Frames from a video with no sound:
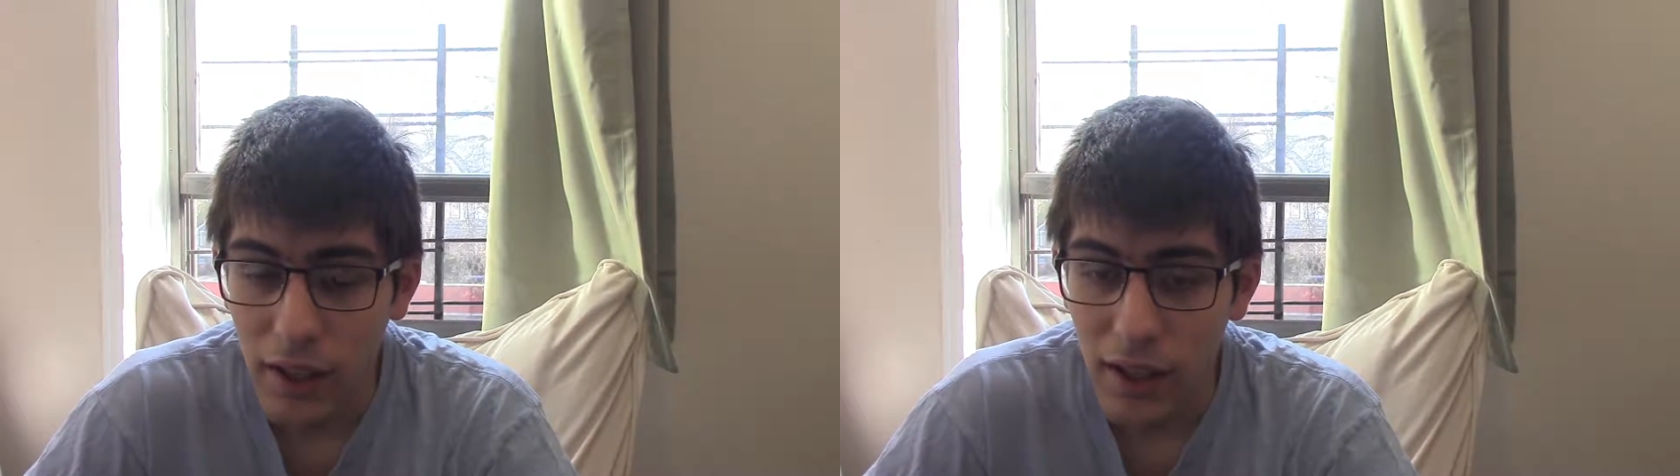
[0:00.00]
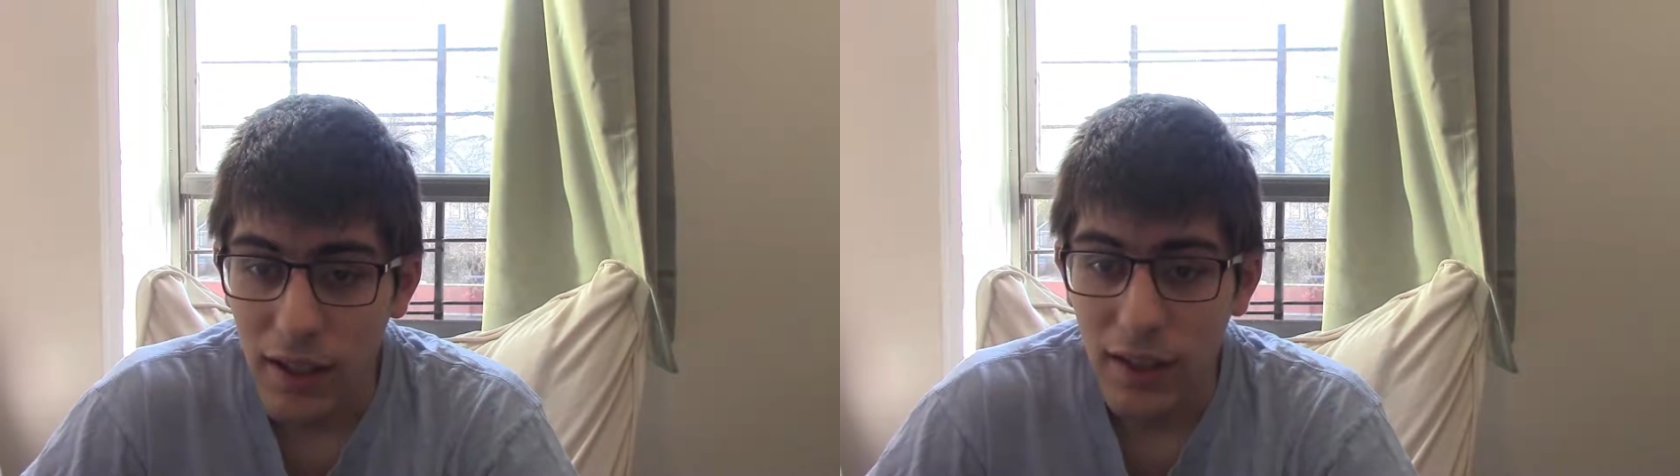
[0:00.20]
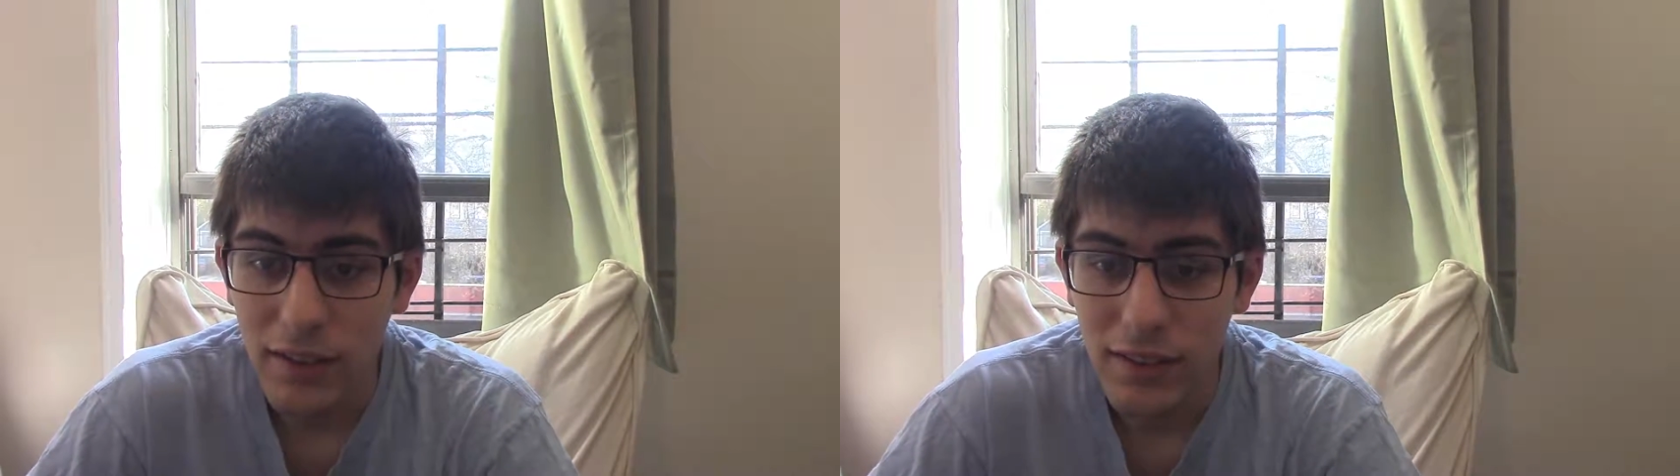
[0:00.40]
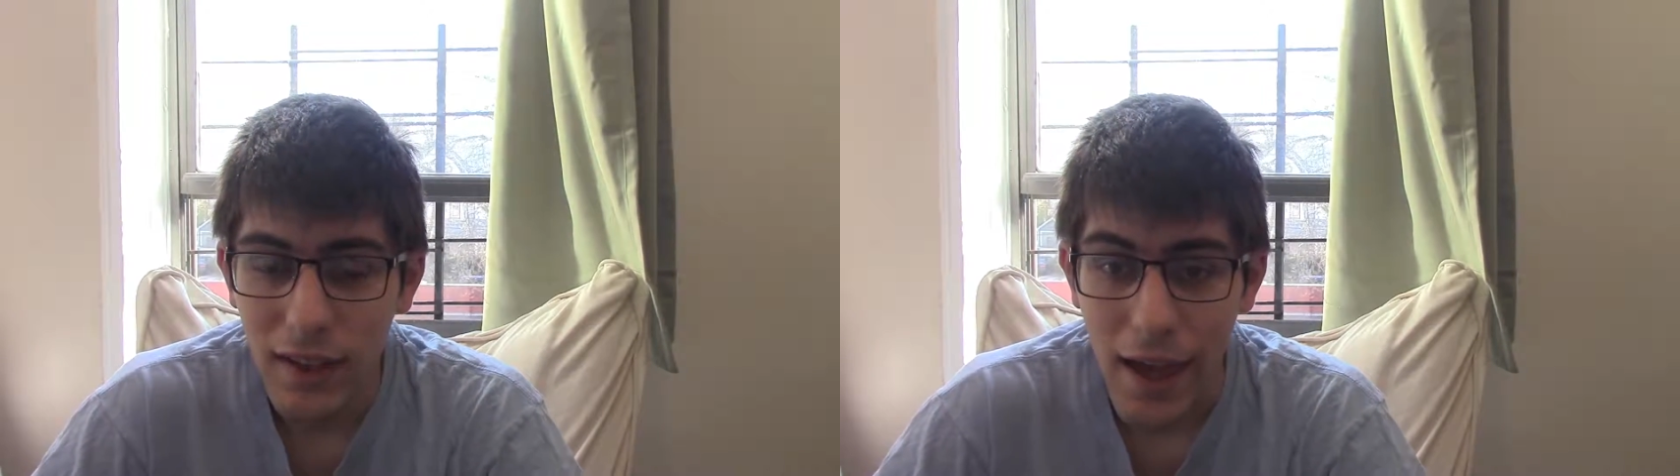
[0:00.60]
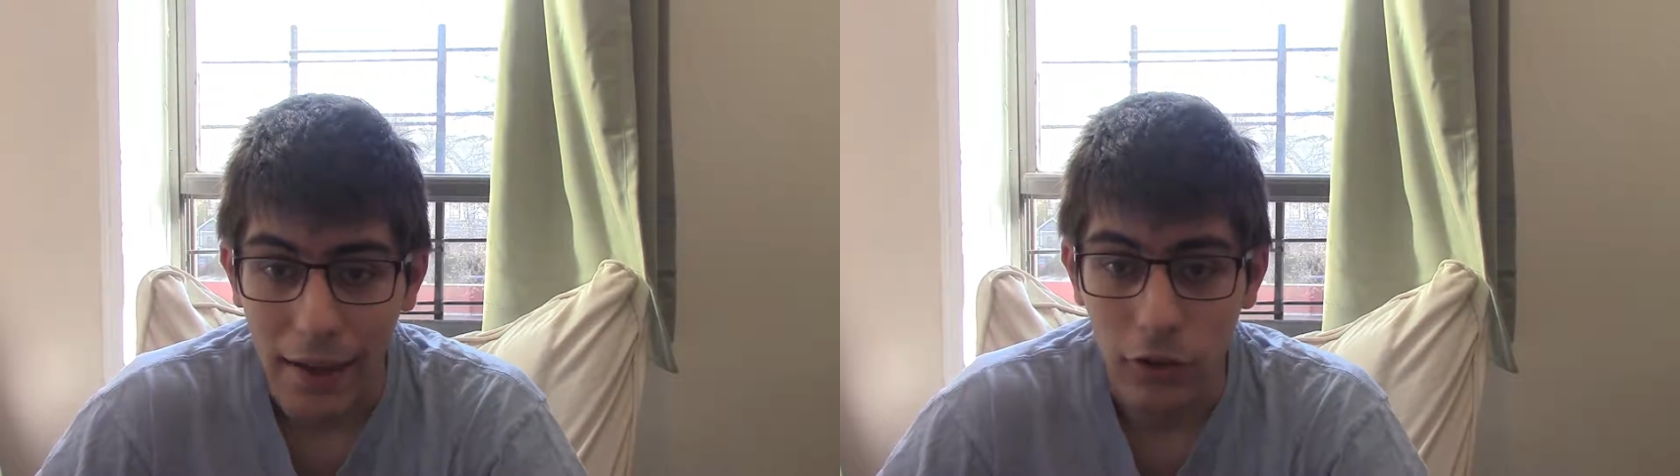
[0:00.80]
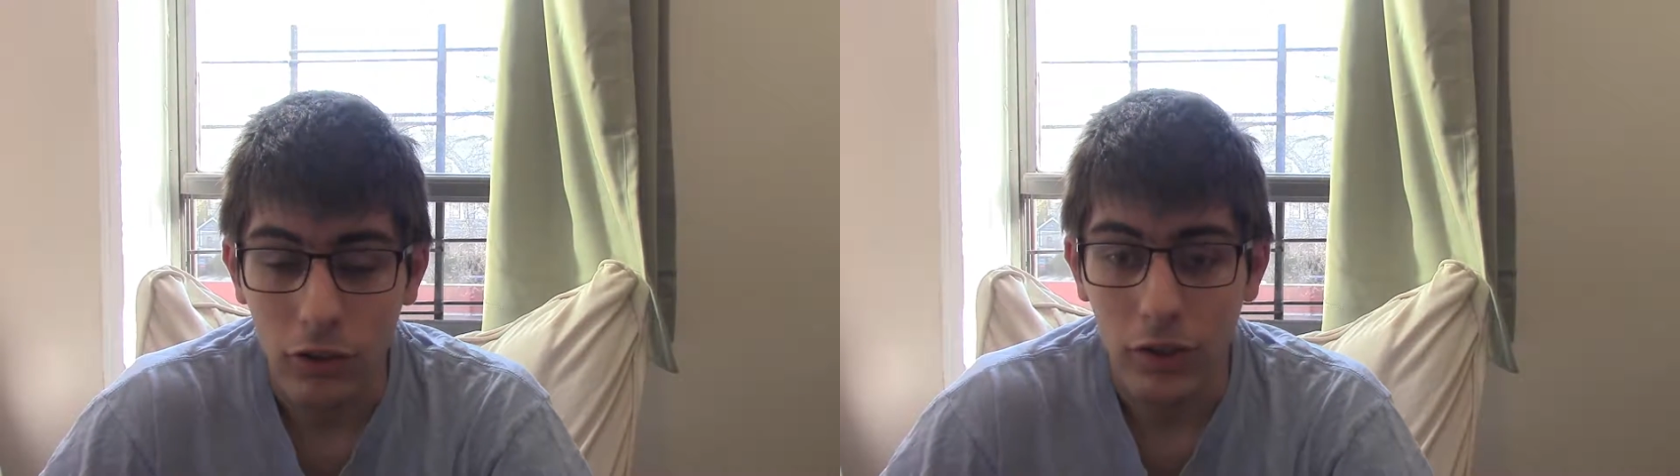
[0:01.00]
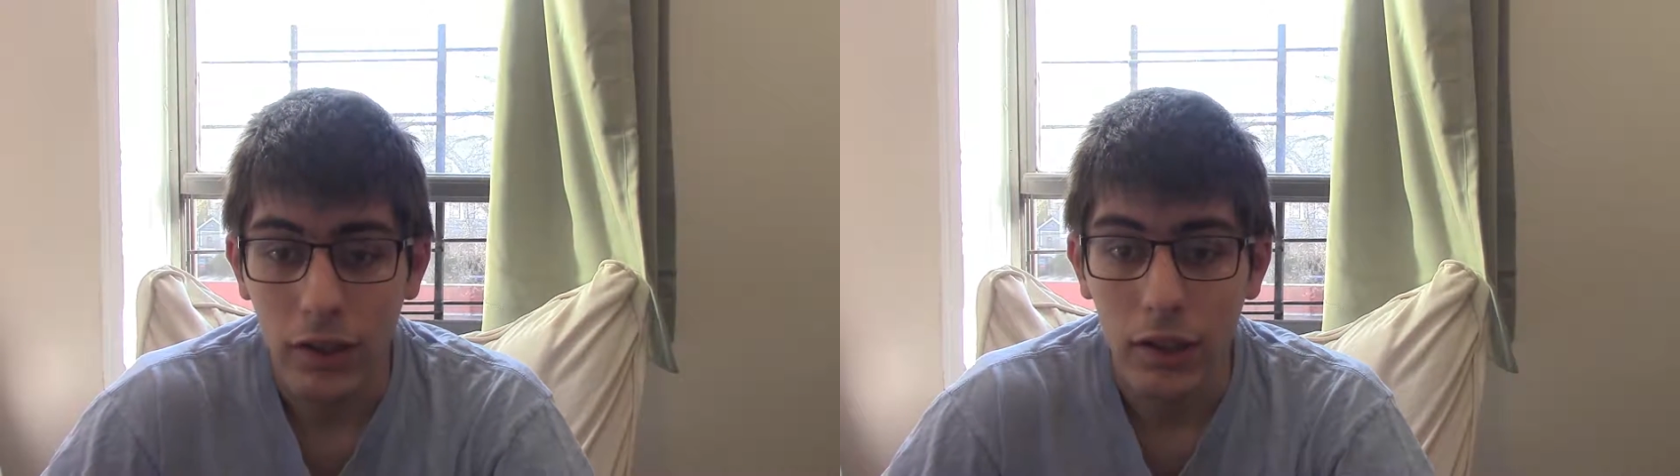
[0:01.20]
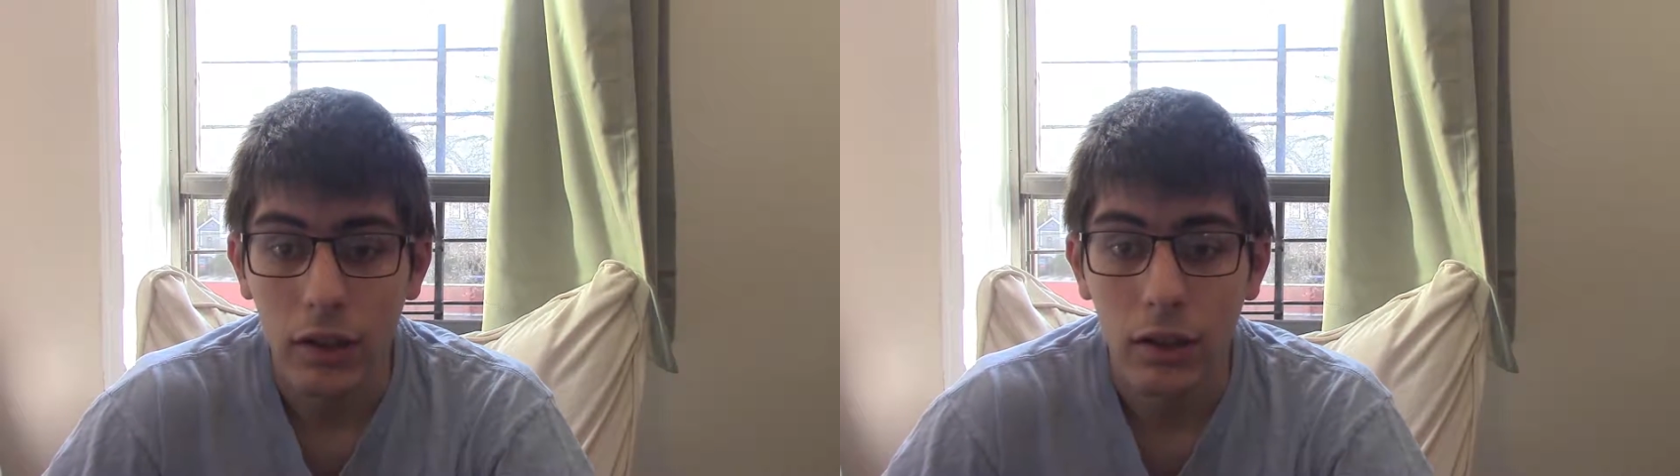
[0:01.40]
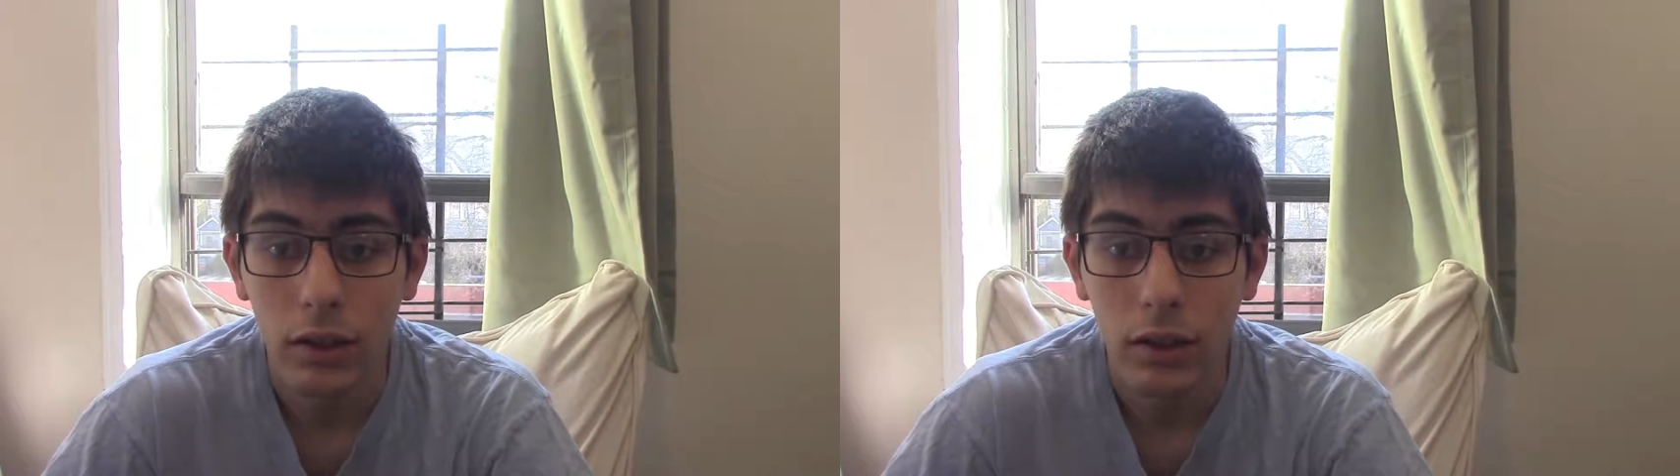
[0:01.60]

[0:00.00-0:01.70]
it is actually